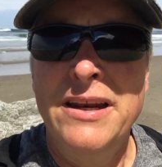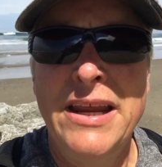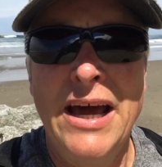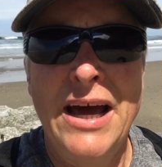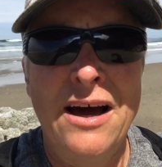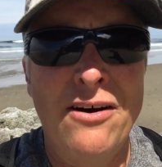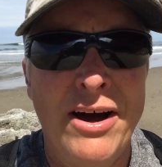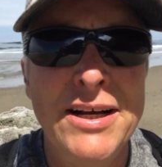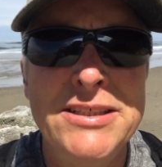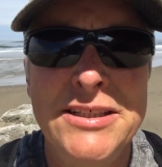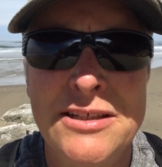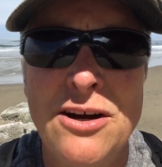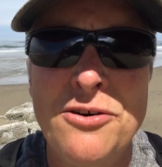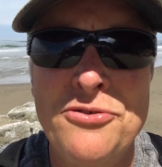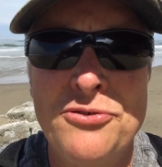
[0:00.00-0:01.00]
Now, I
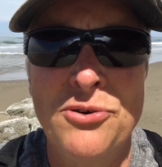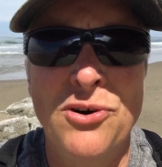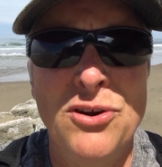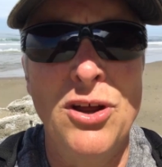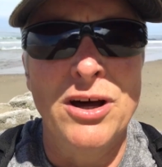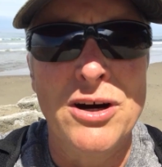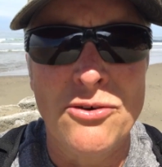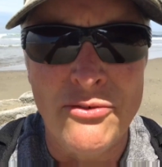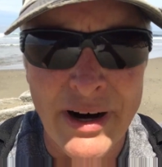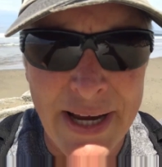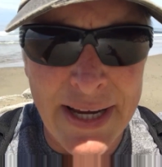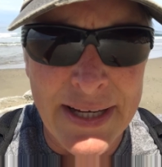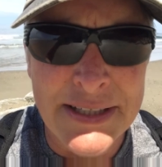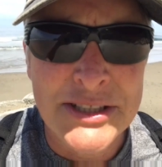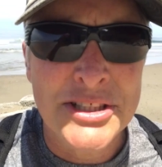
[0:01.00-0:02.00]
did go through a lot of
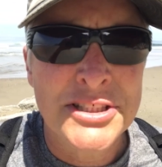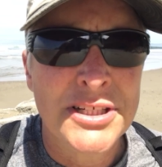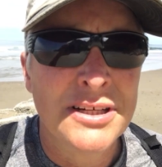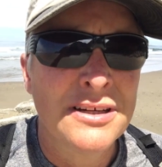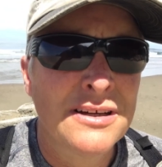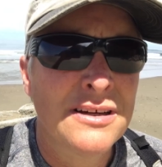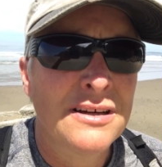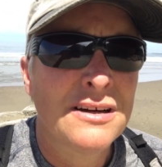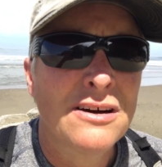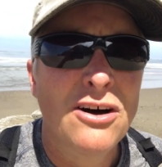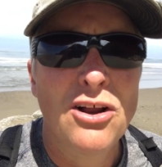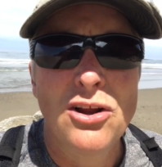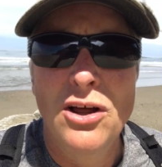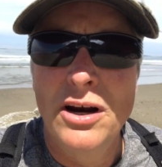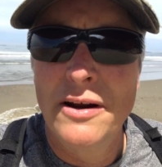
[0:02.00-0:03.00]
rage,
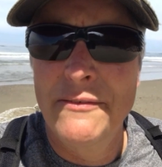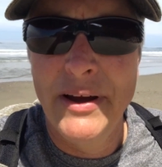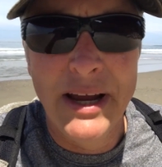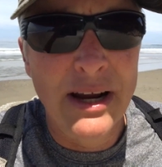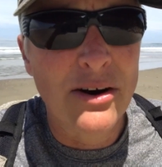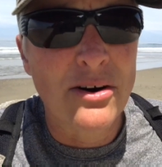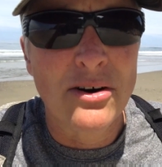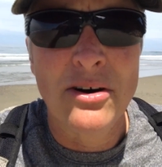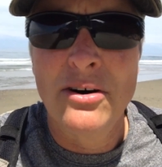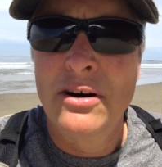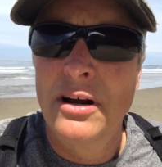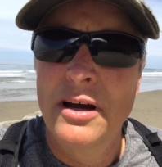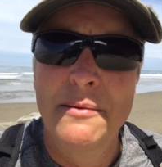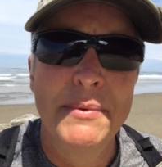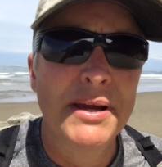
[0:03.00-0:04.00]
a lot of anger.
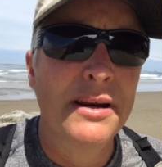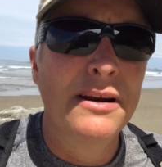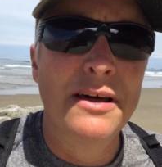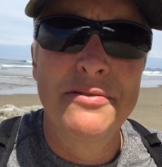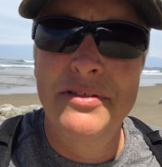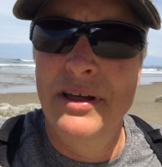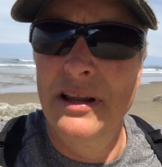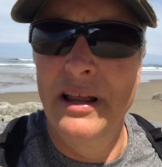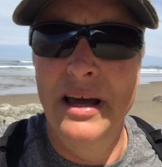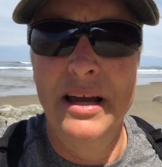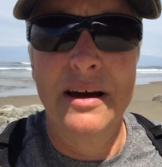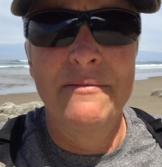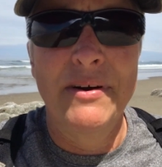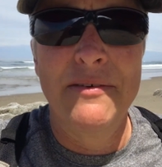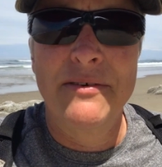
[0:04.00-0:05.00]
I mean, nothing
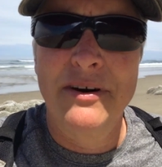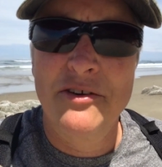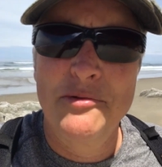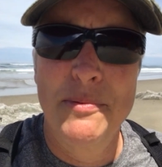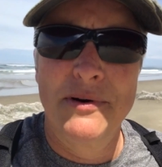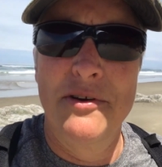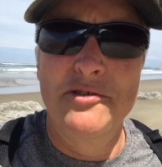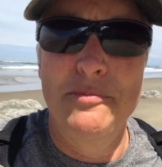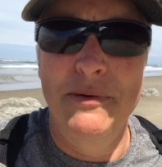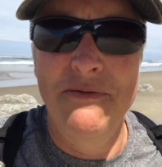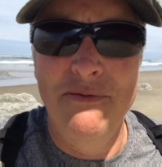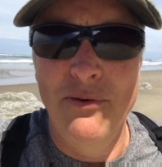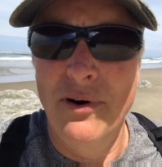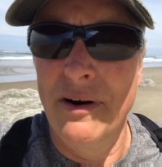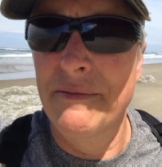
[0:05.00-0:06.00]
like I've ever experienced
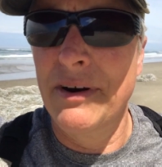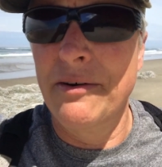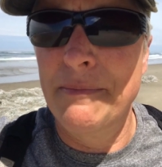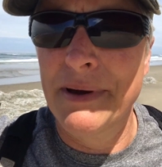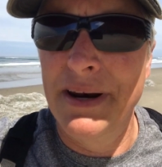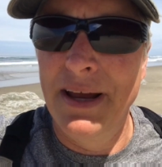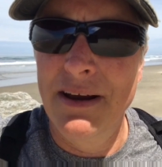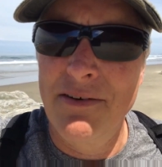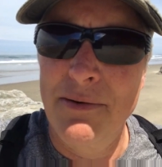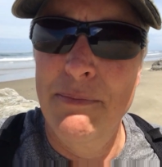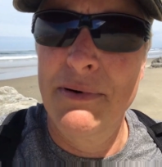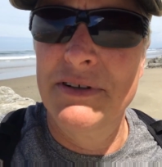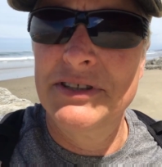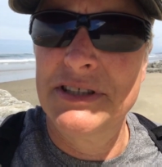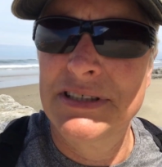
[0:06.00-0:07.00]
before. I've never been an angry
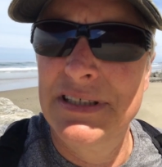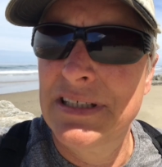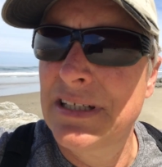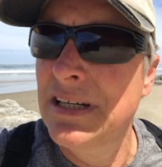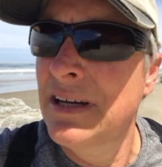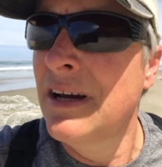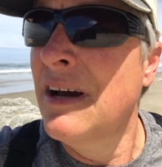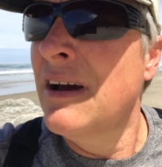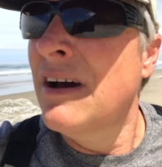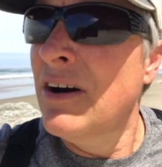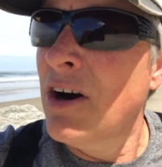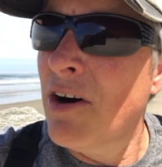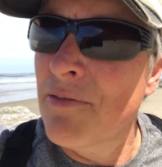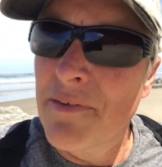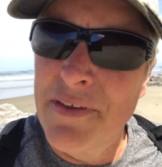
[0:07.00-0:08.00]
person
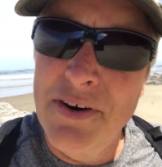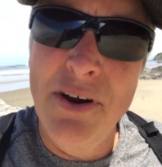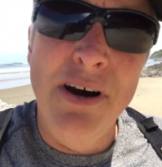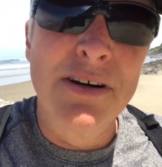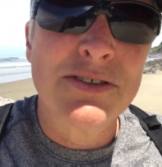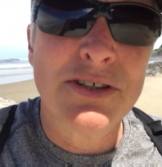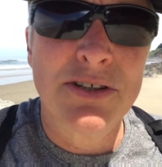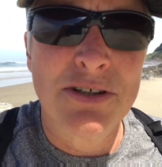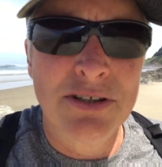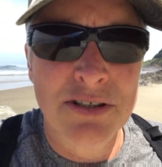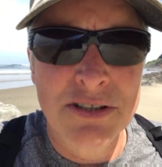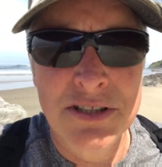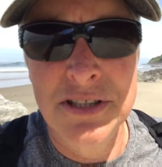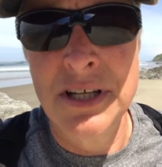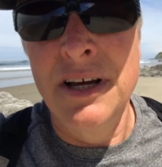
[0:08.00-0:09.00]
over the
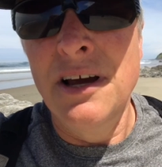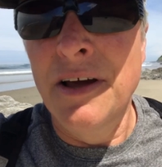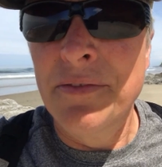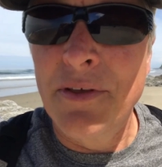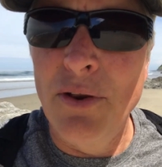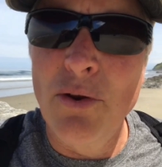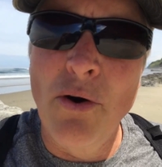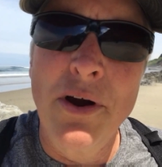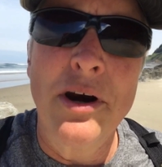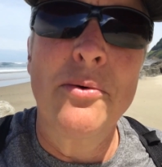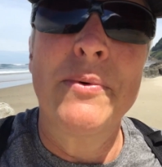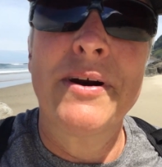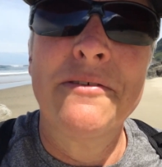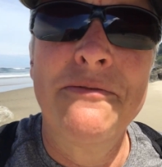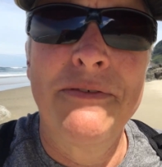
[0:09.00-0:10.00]
doctors. The lawyer
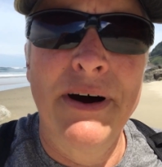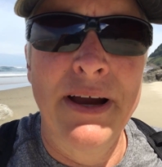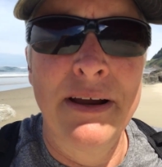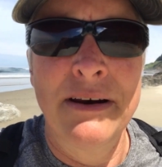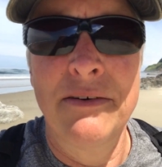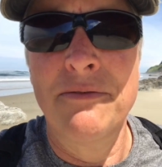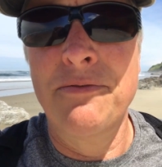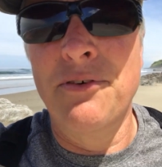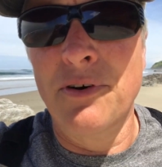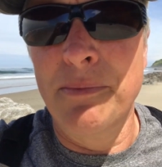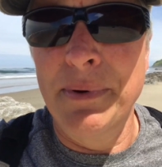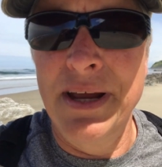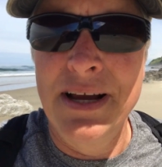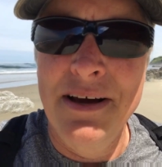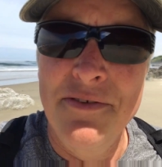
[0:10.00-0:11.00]
wouldn't fight for
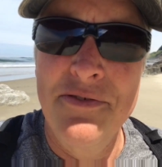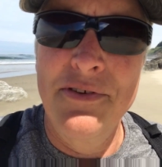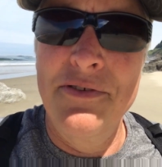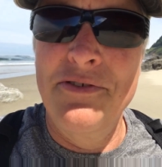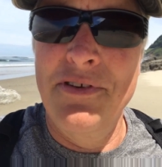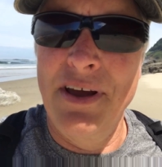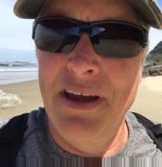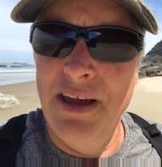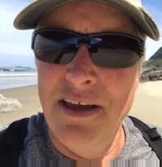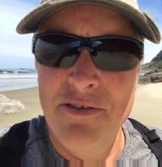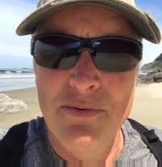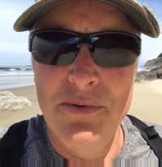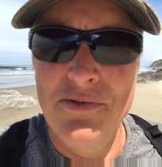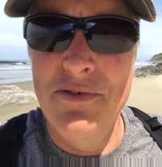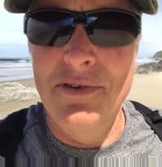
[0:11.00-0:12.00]
me because the sick
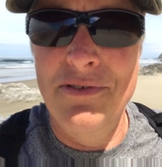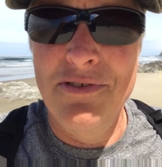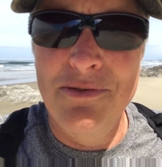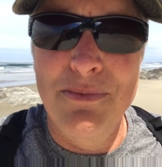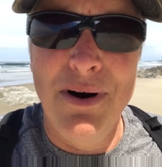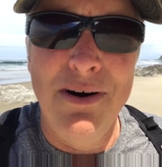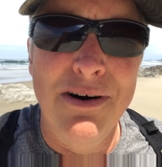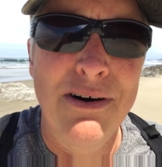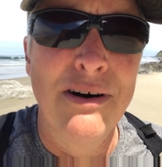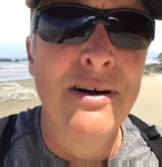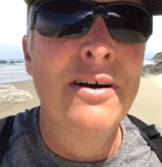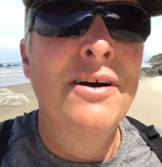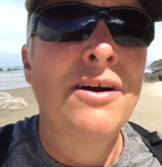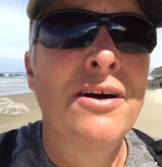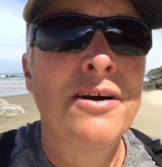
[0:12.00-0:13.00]
case was too small.
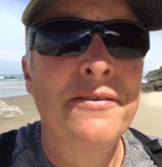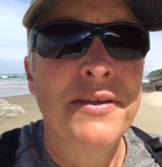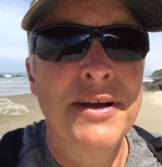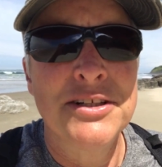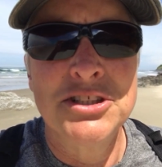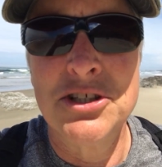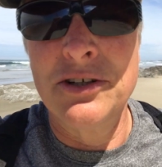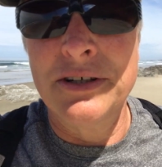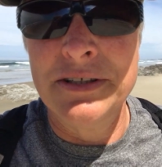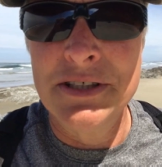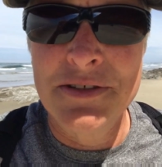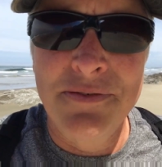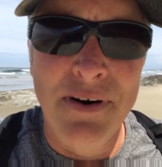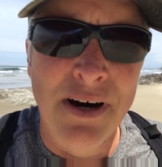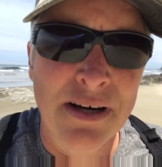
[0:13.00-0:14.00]
The
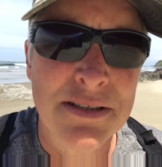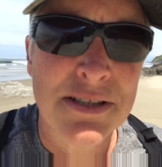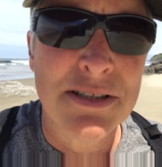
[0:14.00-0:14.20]
insurance fought.